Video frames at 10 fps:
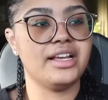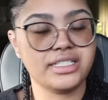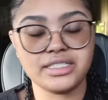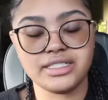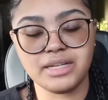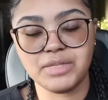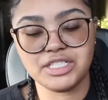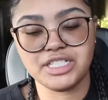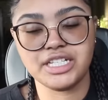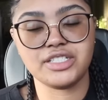it doesn't take
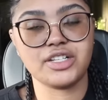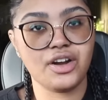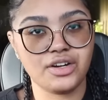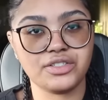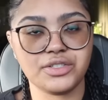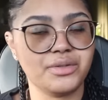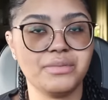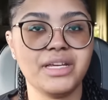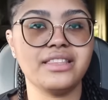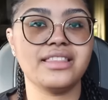much to get her to
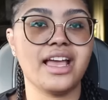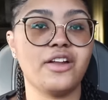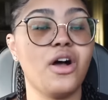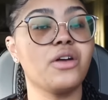admit that,